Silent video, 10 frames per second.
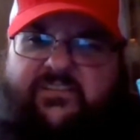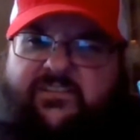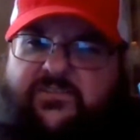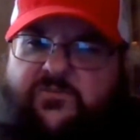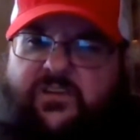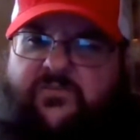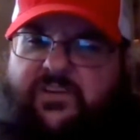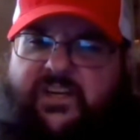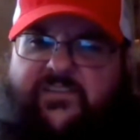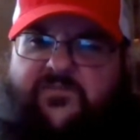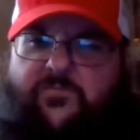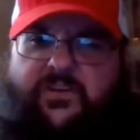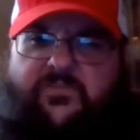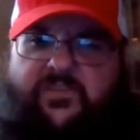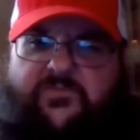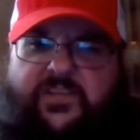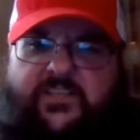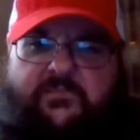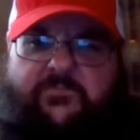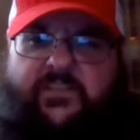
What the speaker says: 25 or a buck 50, something like that.